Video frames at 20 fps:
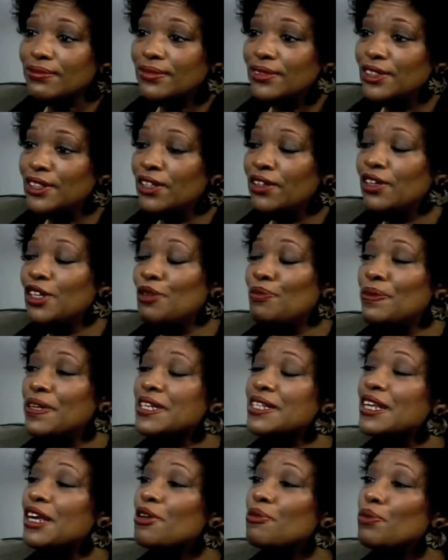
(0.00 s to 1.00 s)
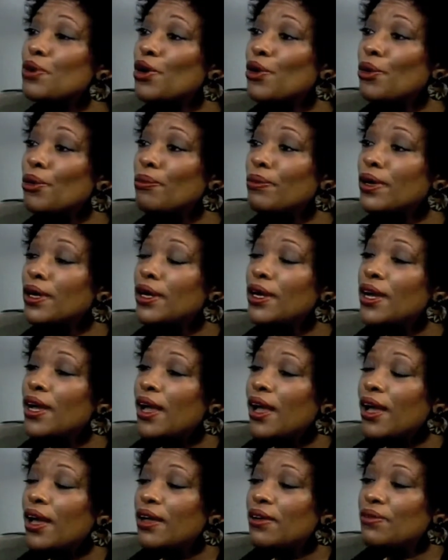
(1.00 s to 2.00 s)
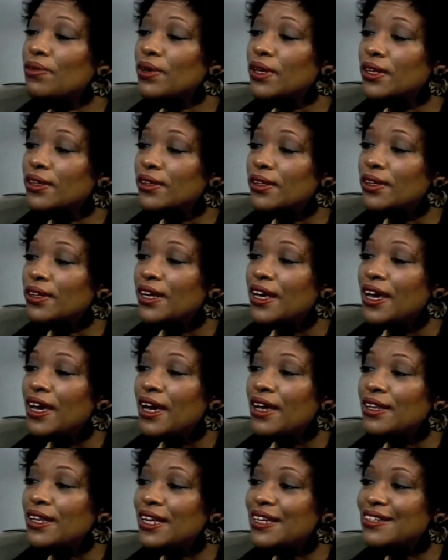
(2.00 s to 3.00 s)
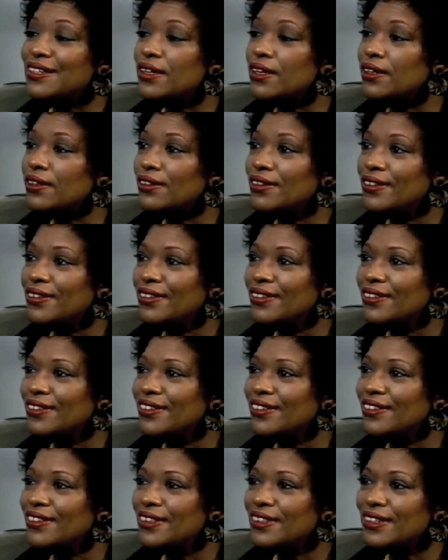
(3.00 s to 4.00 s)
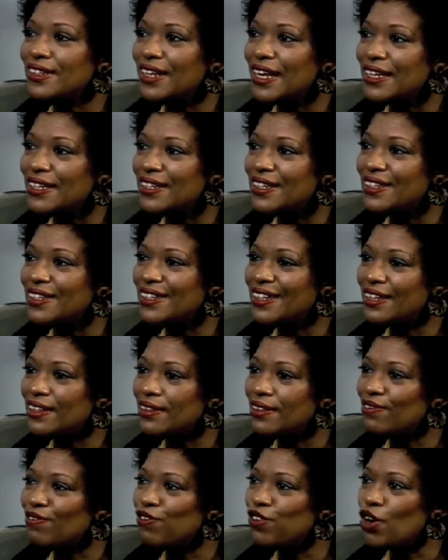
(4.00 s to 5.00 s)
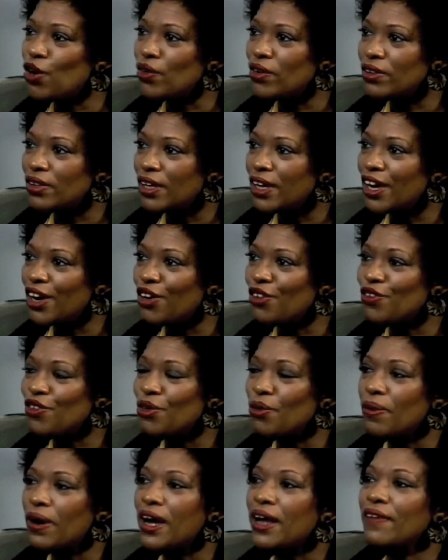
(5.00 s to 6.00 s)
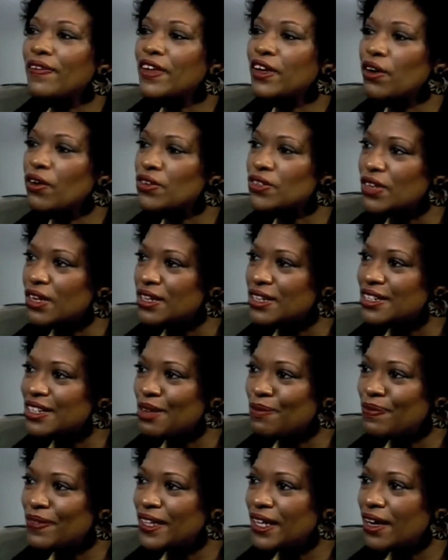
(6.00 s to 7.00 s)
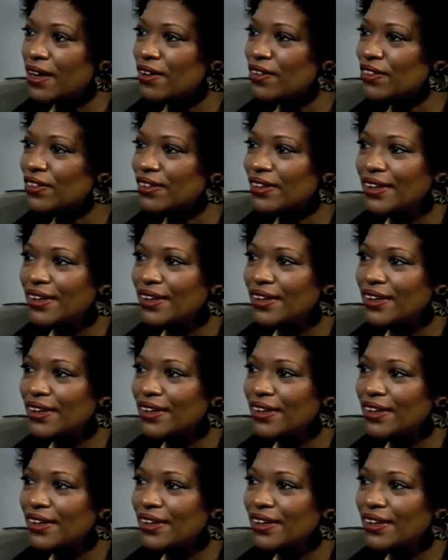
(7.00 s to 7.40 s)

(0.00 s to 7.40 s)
she or he picks out a poem and reads it, and that's it. Just lets it float in the air for a while and then goes on to something else.